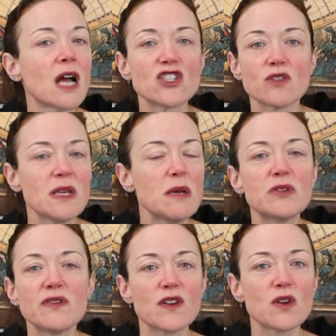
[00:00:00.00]
I should be
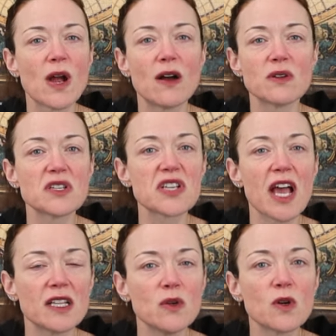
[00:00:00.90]
able to figure out
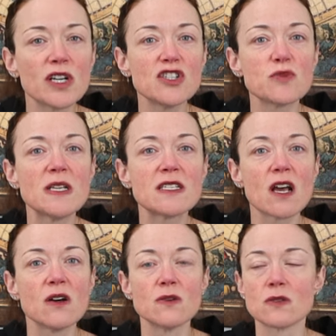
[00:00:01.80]
exactly where each piece
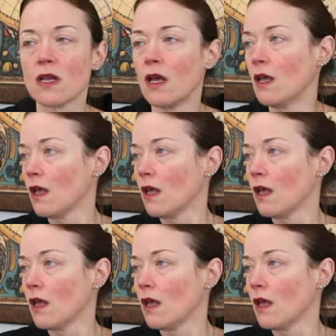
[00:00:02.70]
goes.